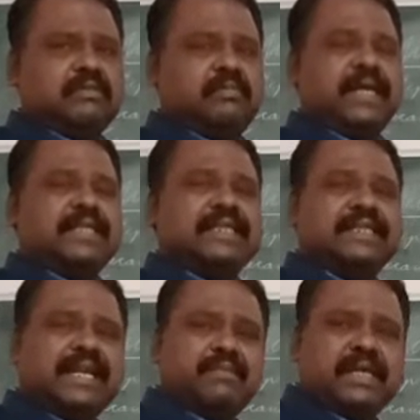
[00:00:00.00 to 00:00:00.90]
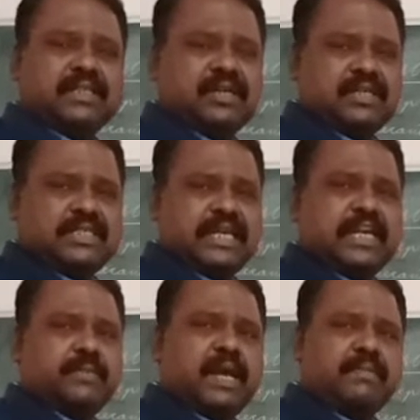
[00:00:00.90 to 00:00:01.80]
by the three methods,
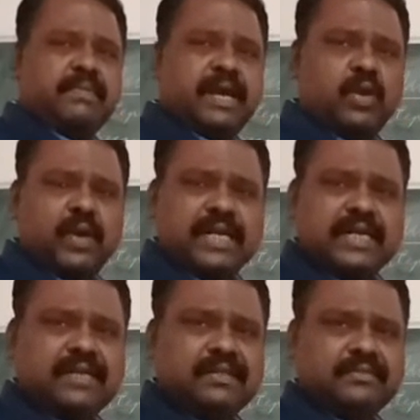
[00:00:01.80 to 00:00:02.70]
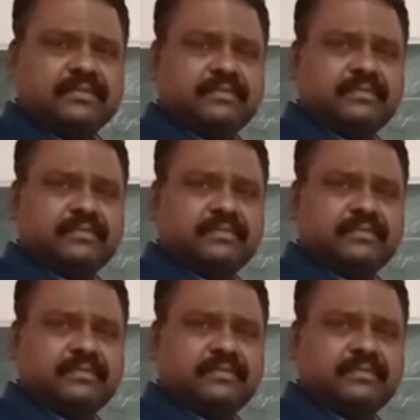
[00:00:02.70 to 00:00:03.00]
it may be value added,